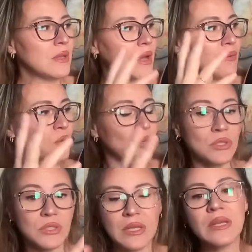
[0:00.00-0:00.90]
Of
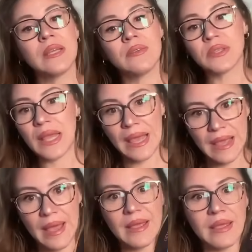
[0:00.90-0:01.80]
course, even
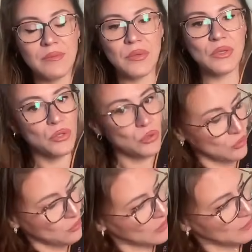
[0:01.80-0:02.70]
AI can be used to
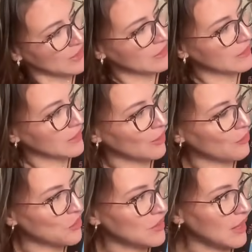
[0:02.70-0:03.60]
implement and
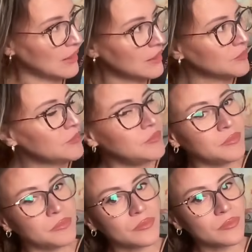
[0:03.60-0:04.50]
help with that.
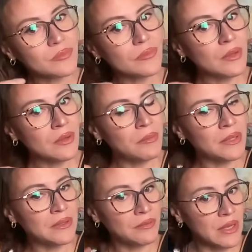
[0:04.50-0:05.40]

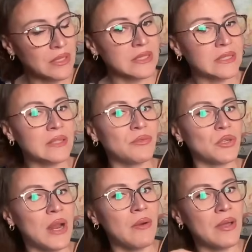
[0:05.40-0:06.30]
But as I said, for
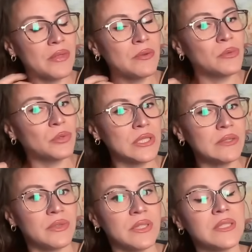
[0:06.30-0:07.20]
now, I think we'll see
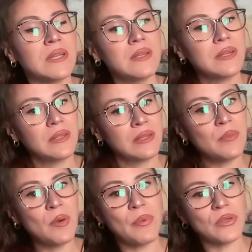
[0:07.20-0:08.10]
first the
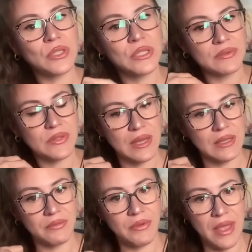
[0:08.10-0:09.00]
more positive
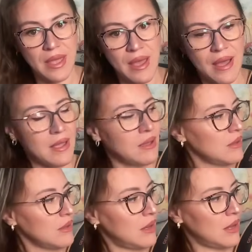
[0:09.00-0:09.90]
side of AI
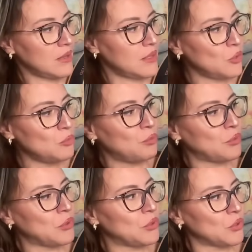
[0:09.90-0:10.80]
until
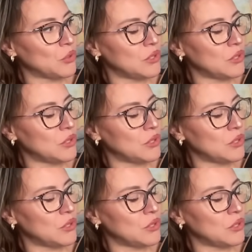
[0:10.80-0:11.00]
Pluto